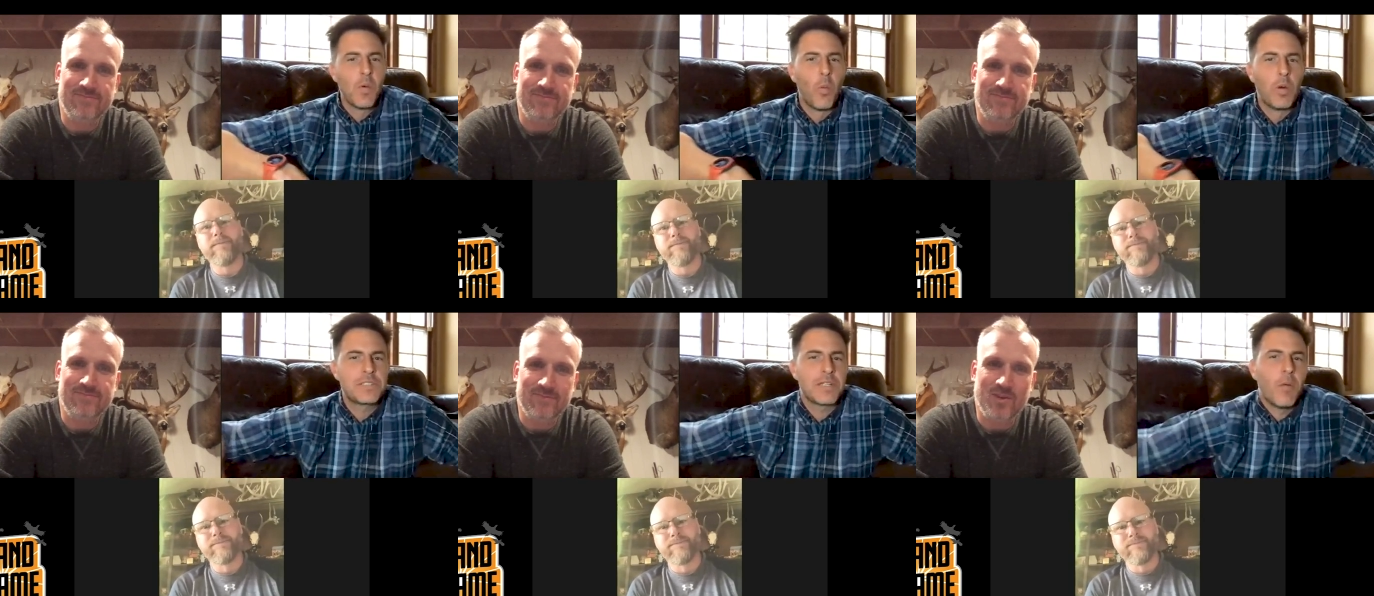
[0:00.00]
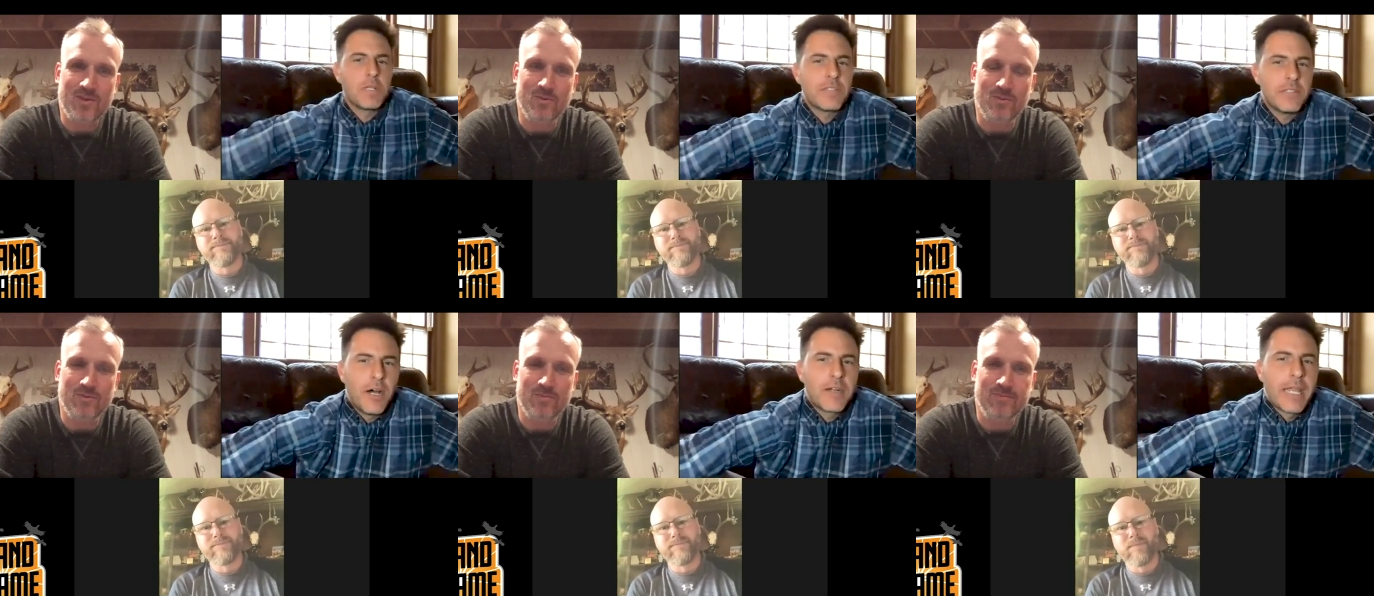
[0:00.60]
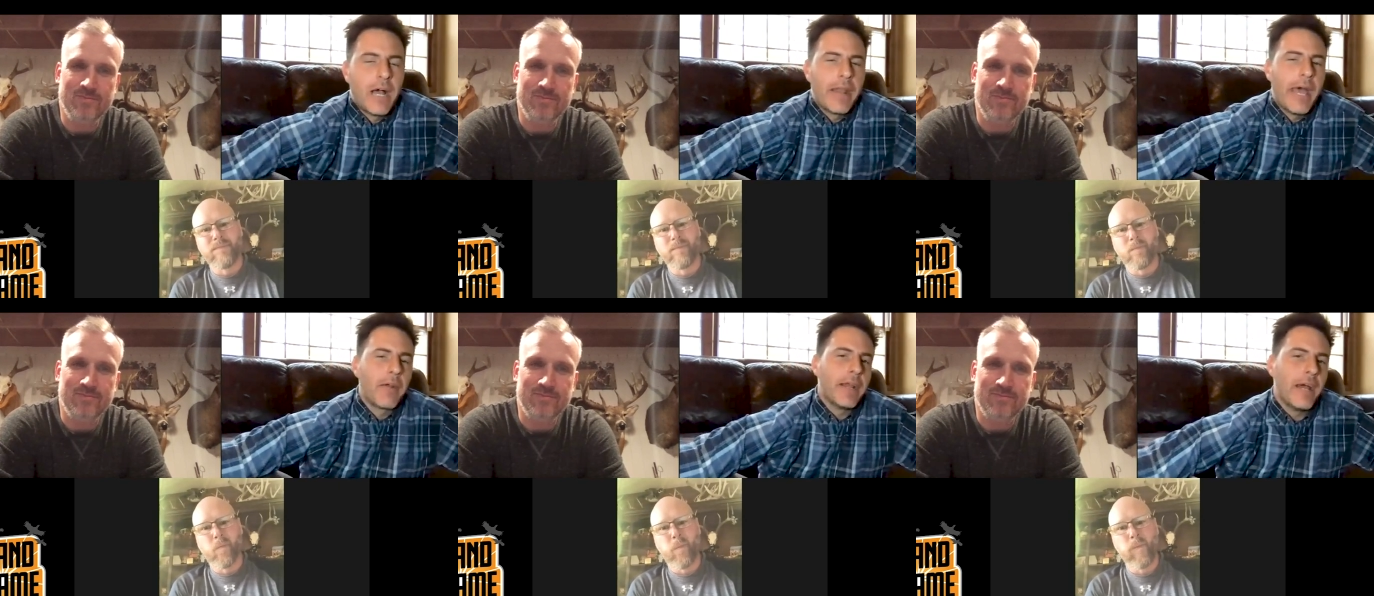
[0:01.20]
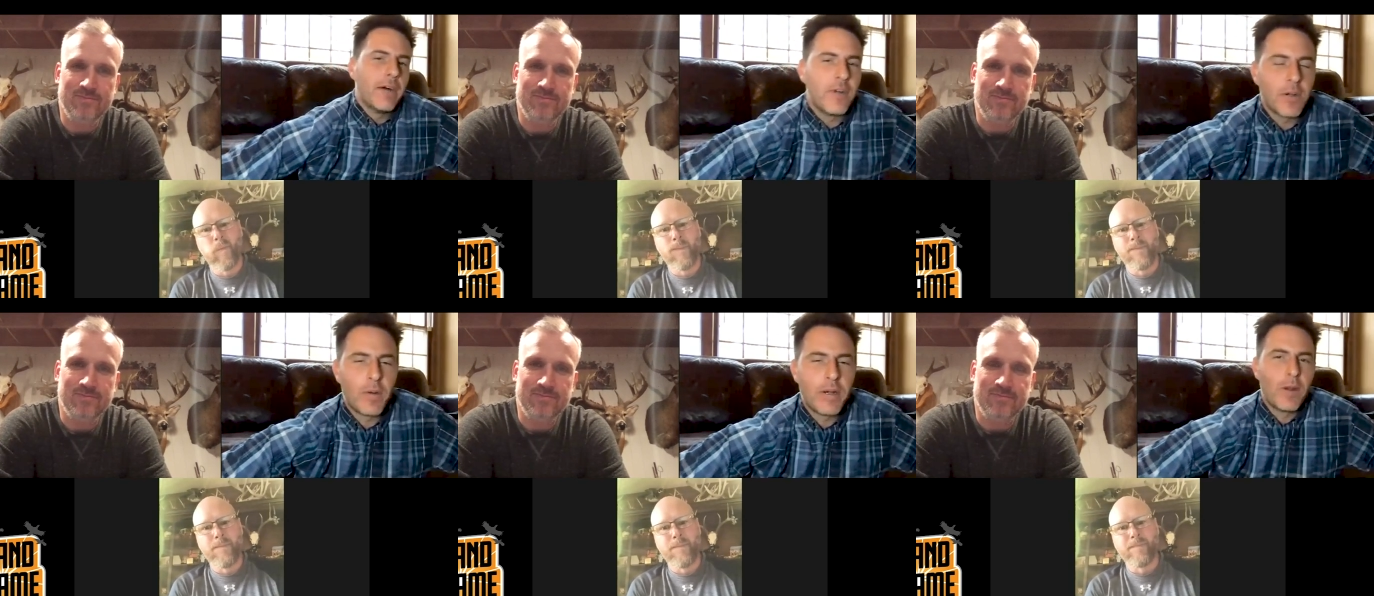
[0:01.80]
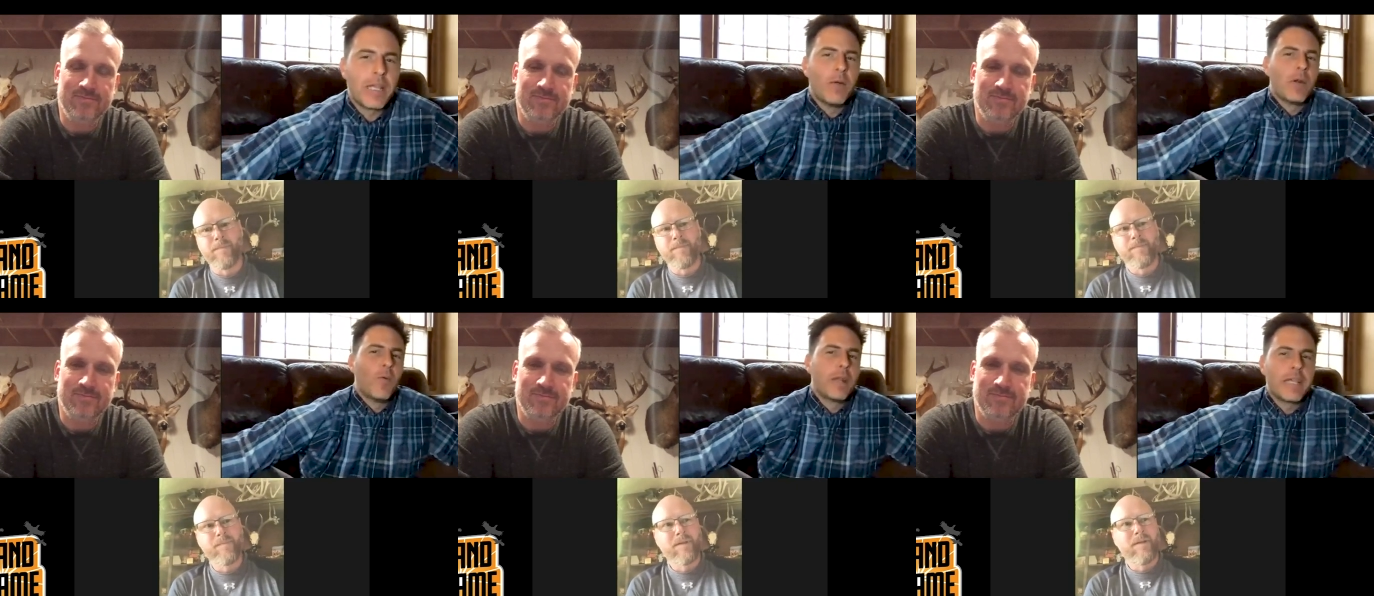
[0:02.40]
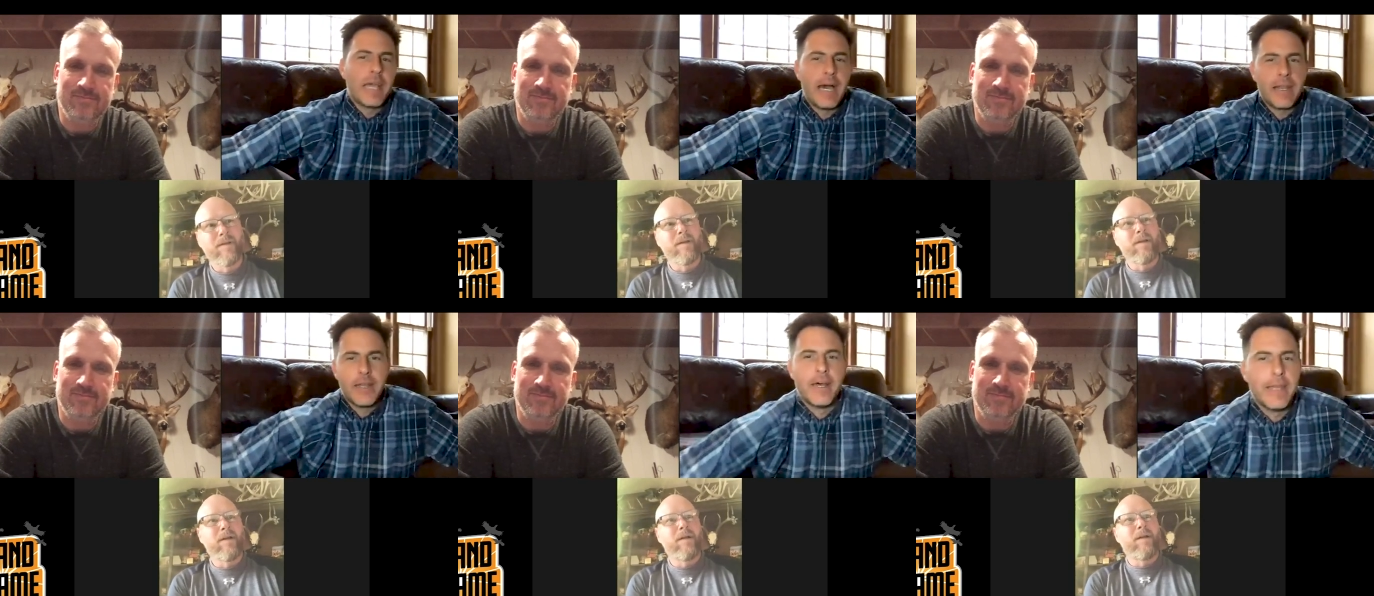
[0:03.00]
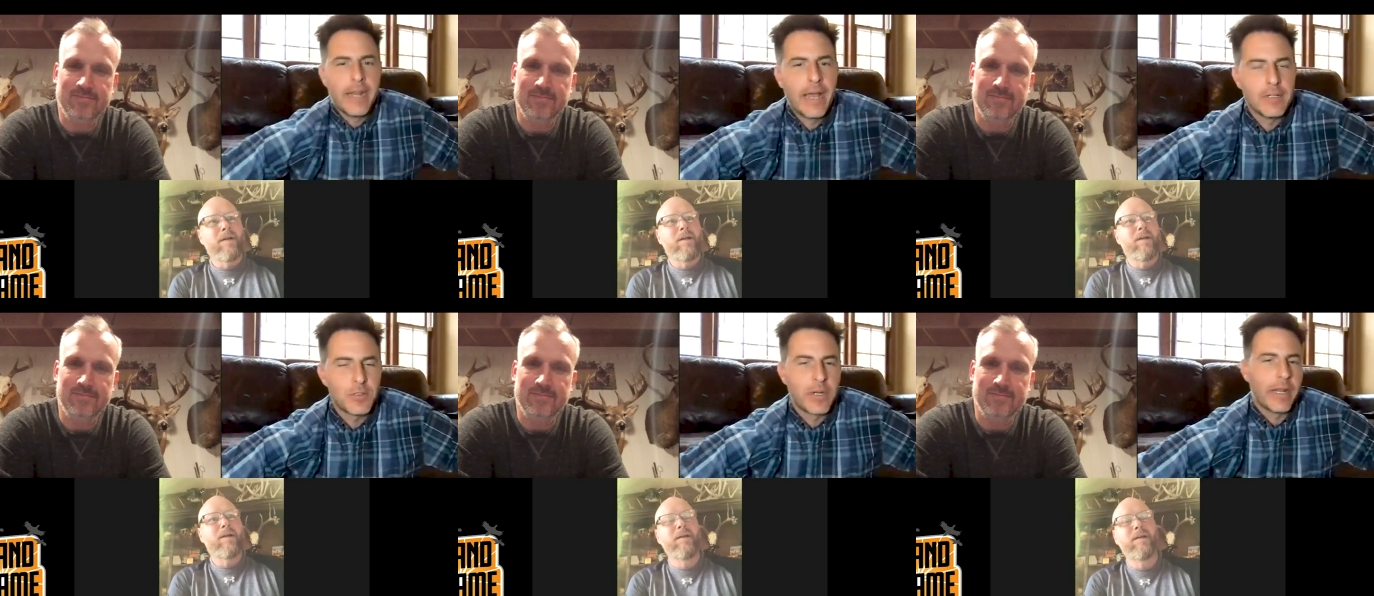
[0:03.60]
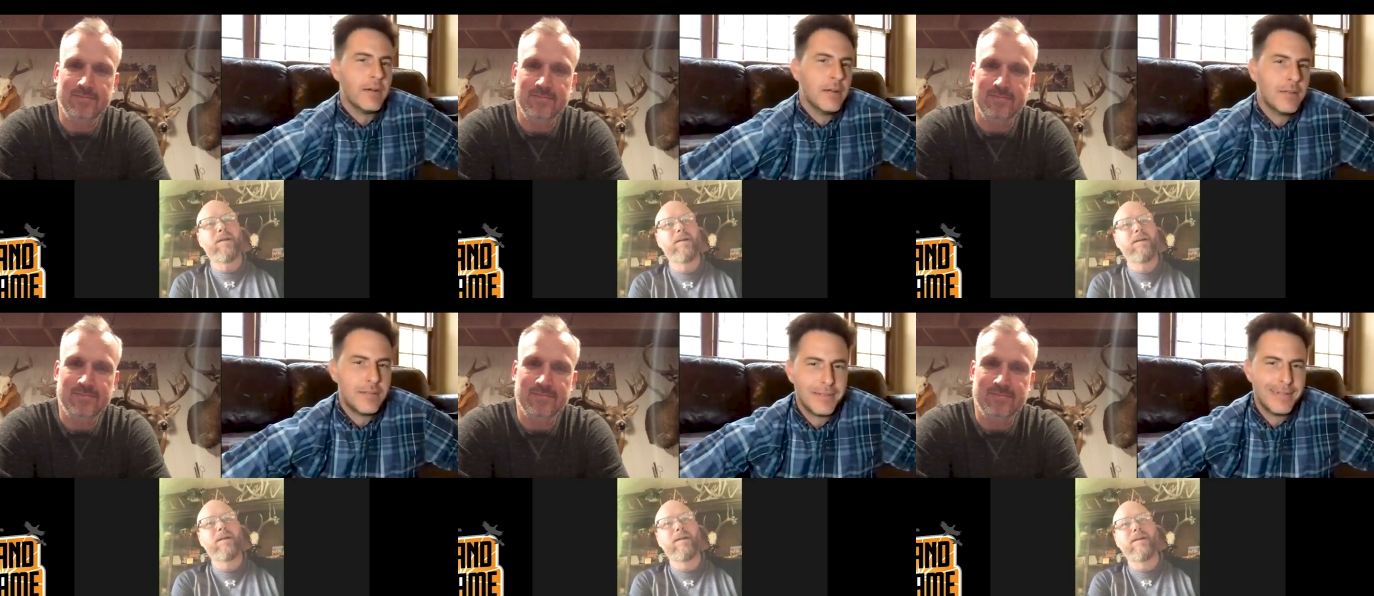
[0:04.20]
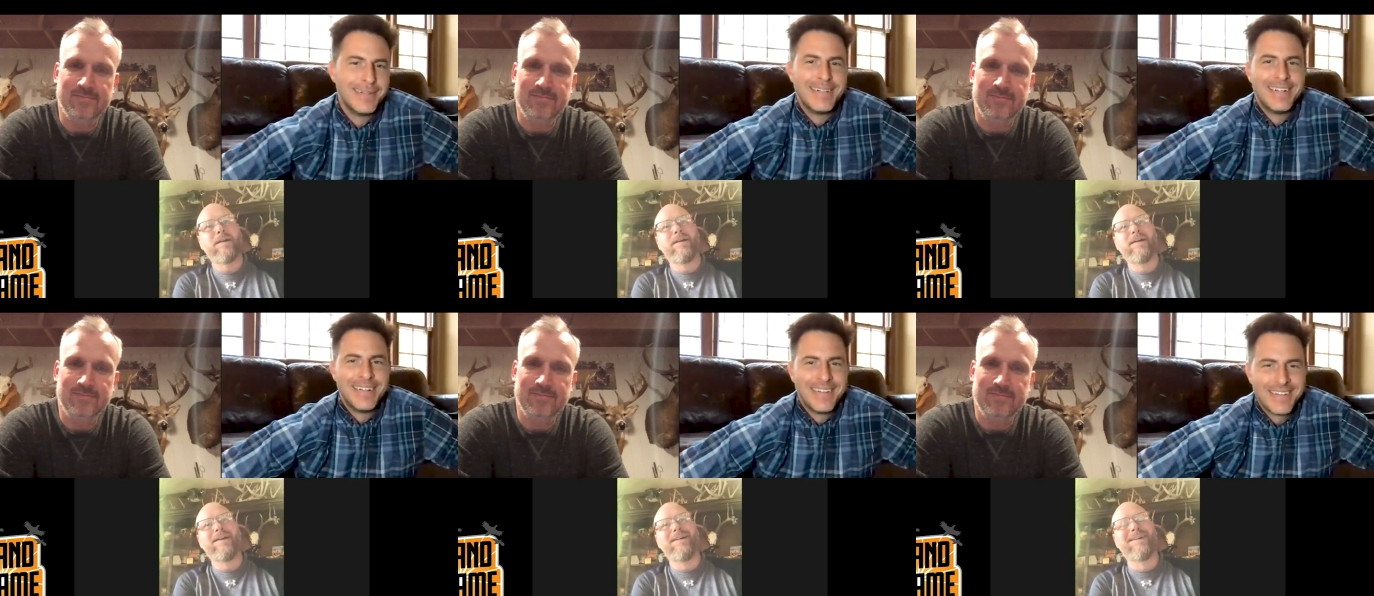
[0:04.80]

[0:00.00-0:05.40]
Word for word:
Speaker 1: What's the what's the dog count at right now, Funk? What what do you, what, what do you got uh, in house right now? Uh,